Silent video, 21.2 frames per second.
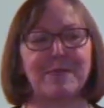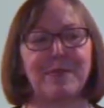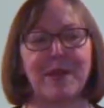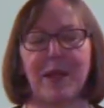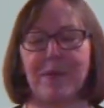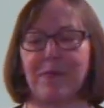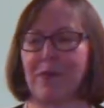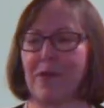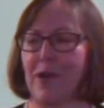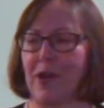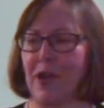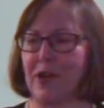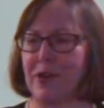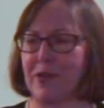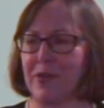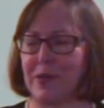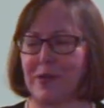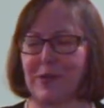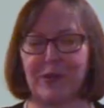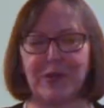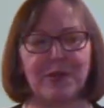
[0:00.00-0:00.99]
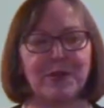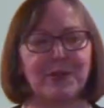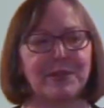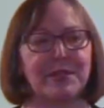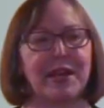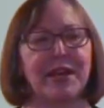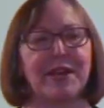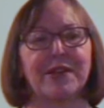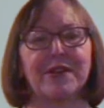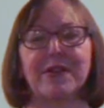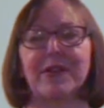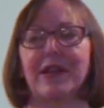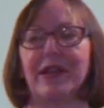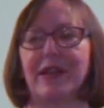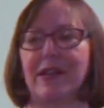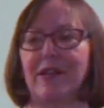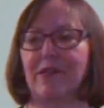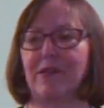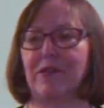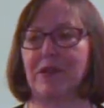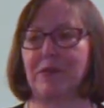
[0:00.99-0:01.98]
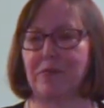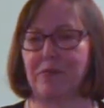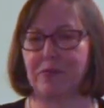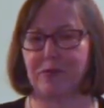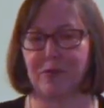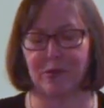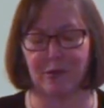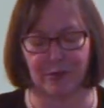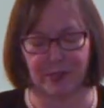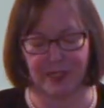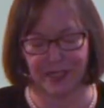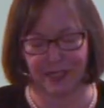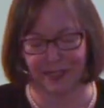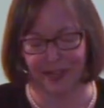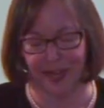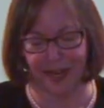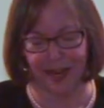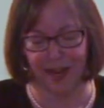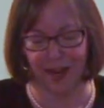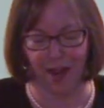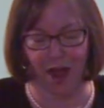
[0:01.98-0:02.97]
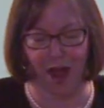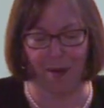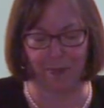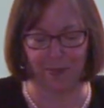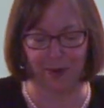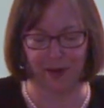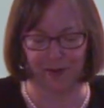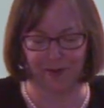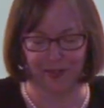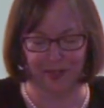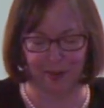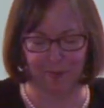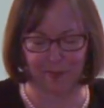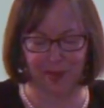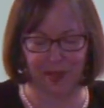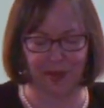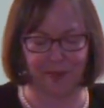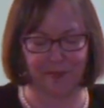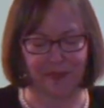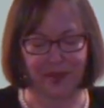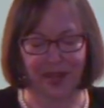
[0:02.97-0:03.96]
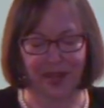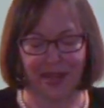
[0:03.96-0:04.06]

of paper under your letter and it would produce a second copy of something.